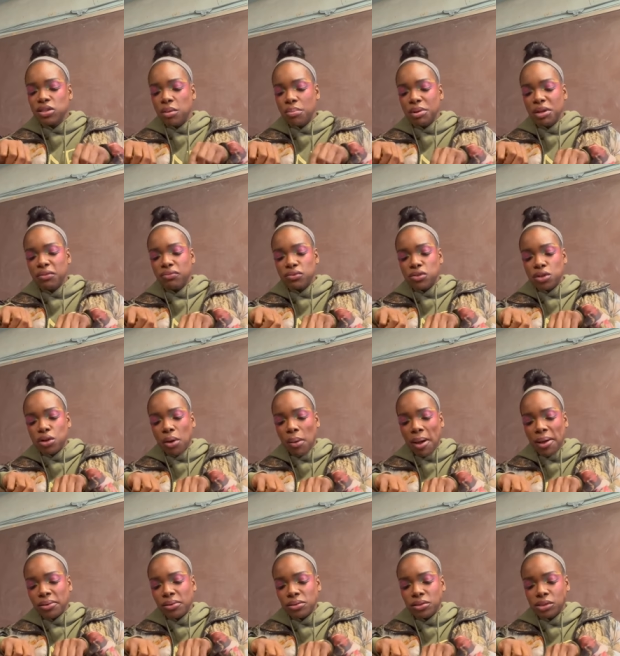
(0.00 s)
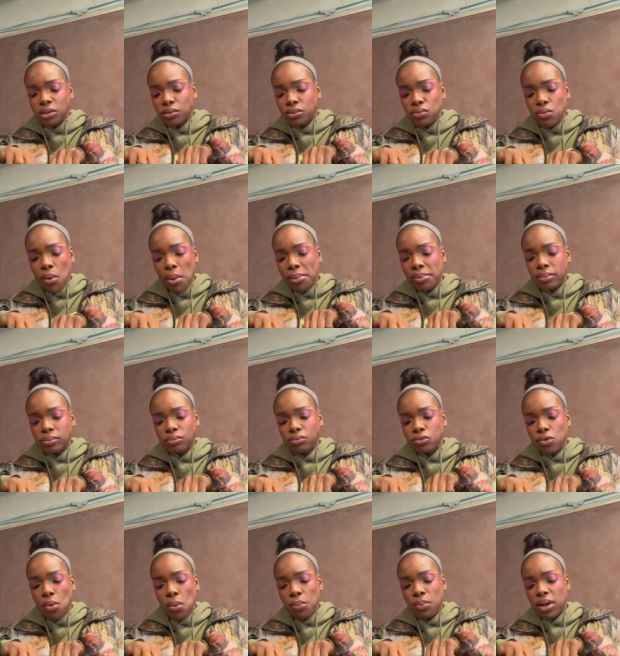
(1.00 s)
of beef, too. I don't know
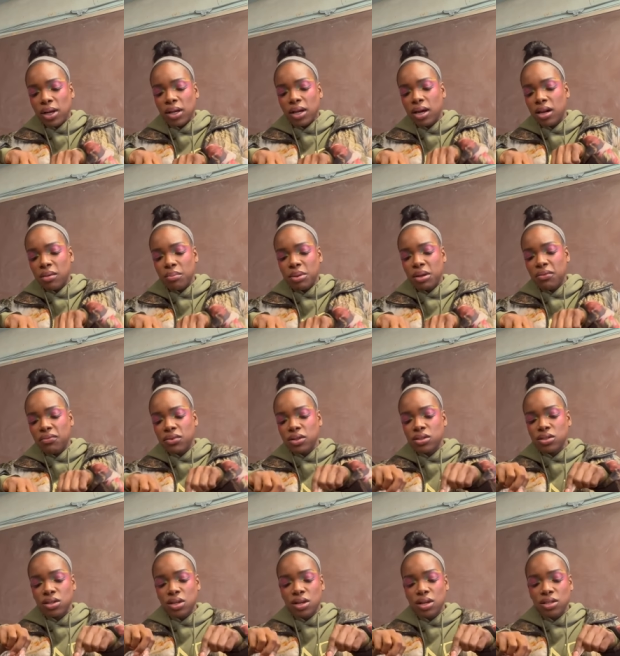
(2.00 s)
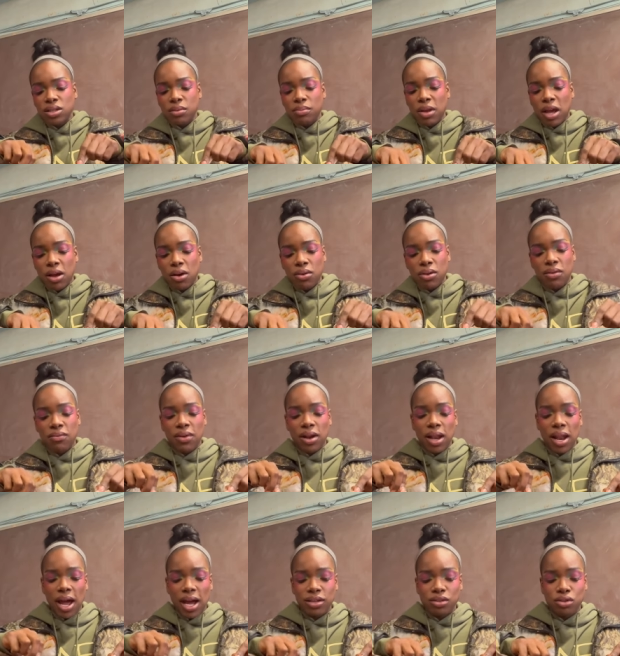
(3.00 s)
what cut of beef this is. I'm not going to even
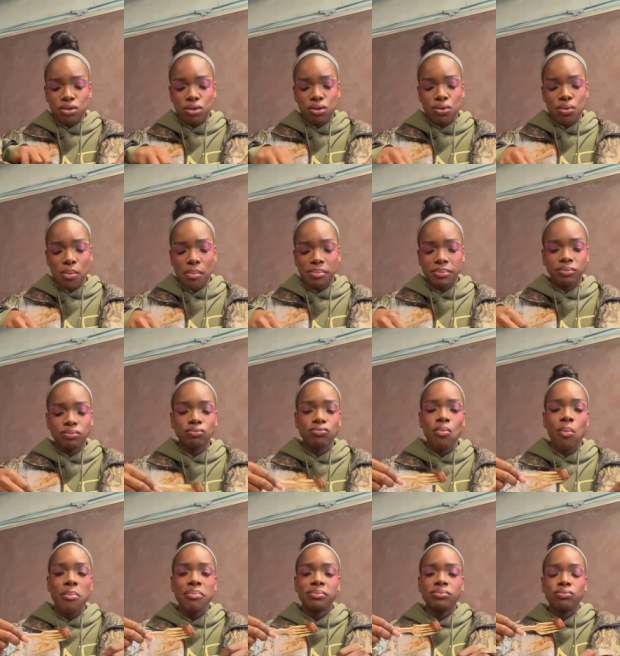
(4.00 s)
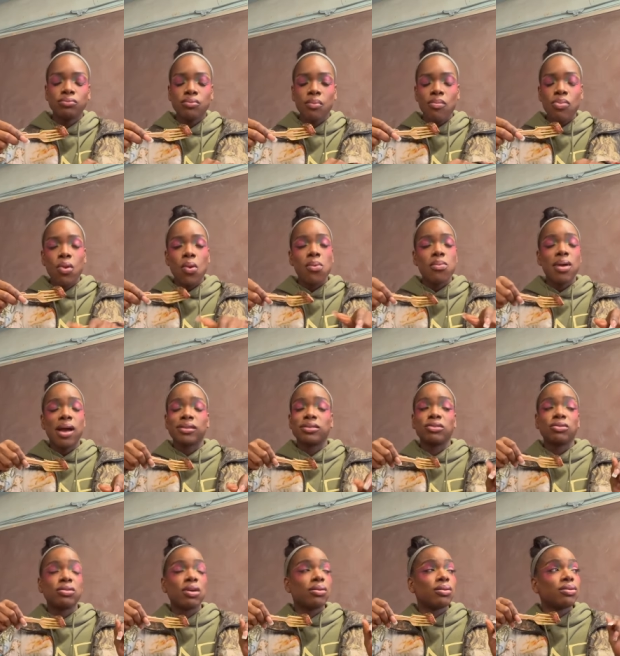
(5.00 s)
lie to you. I just
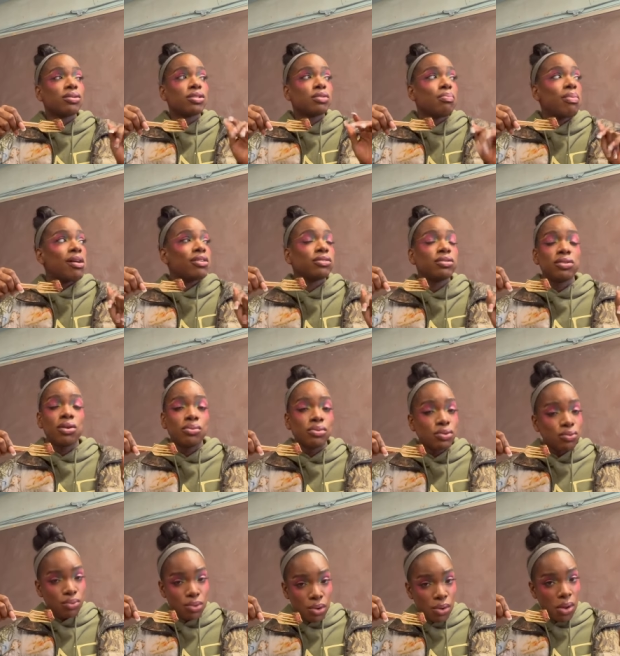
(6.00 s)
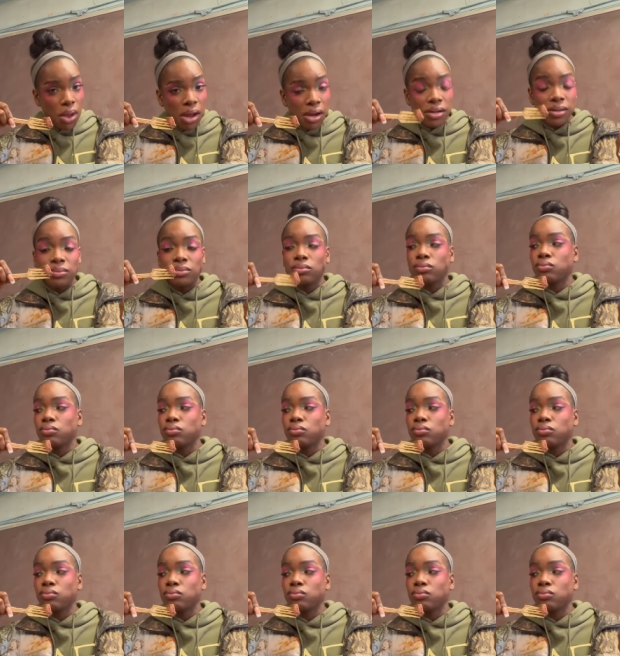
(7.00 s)
know that this pesto was real good.